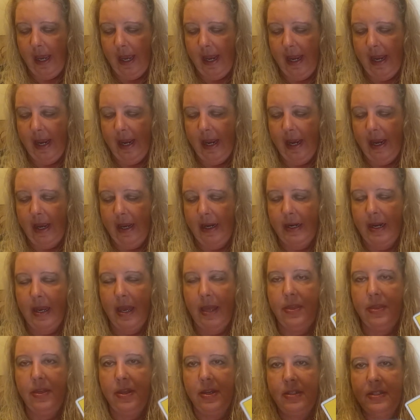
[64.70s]
and
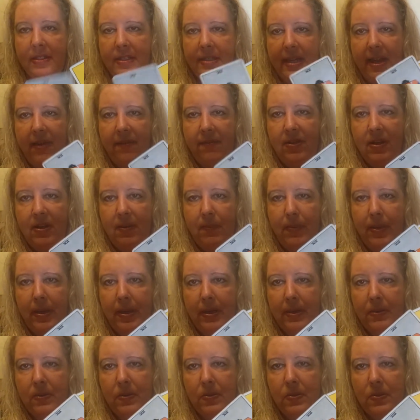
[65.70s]
the Seven of
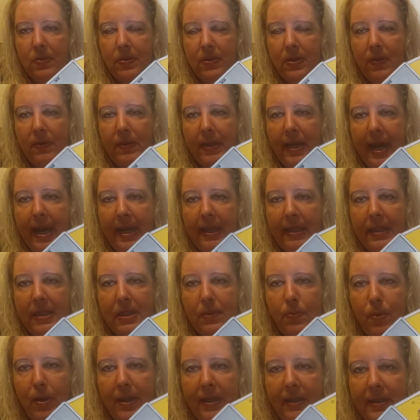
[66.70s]
Pentacles. Okay,
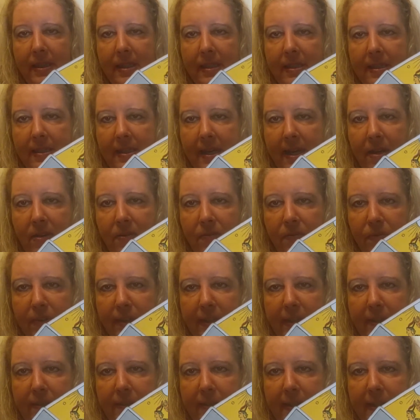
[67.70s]
let's break this down for
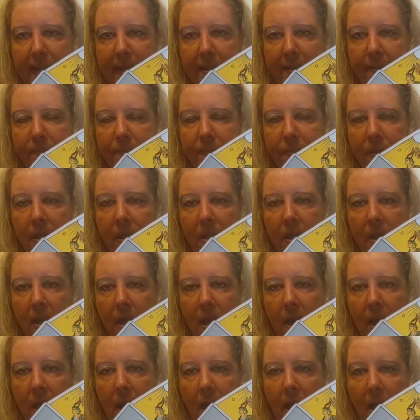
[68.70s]
you, Leo.
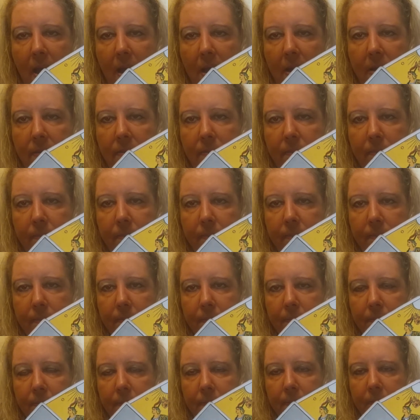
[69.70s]
Um,
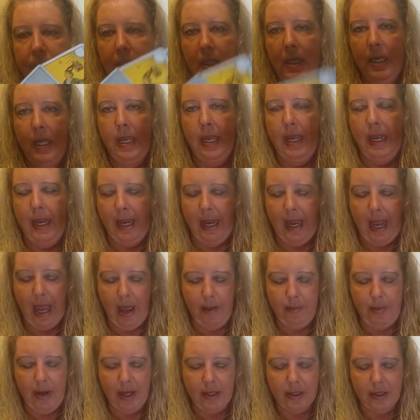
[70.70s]

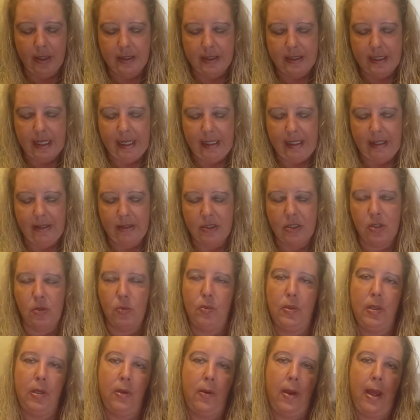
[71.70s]
I'm not going to say it's a
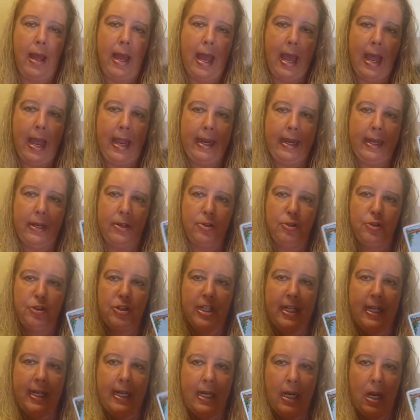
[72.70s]
real high
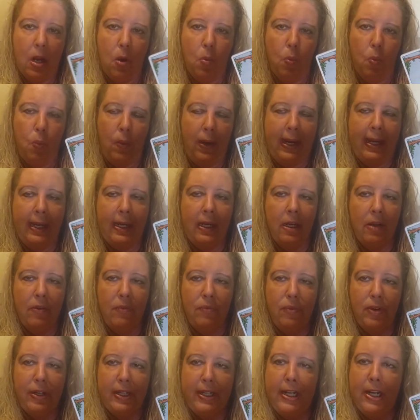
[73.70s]
energy week
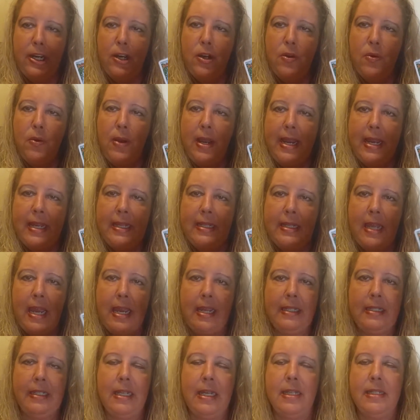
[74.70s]
for you. It,
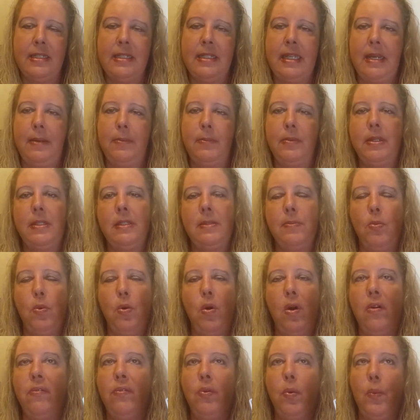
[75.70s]
it does seem it's
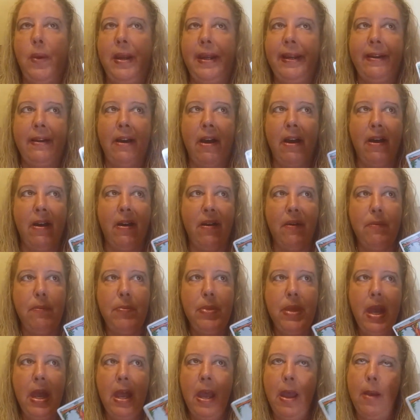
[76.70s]
more of a week of
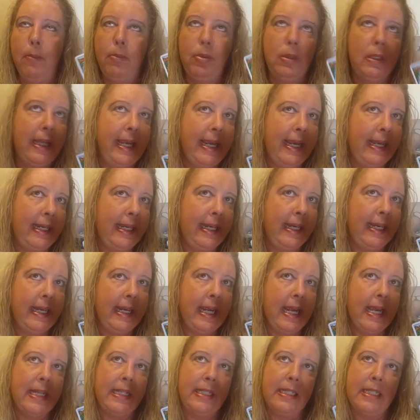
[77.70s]

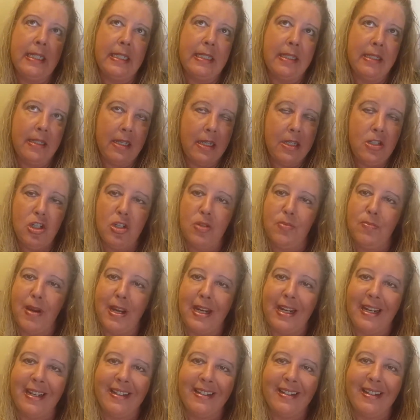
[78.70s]
planning and decision
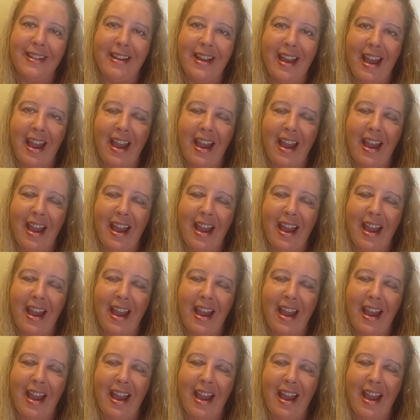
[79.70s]
making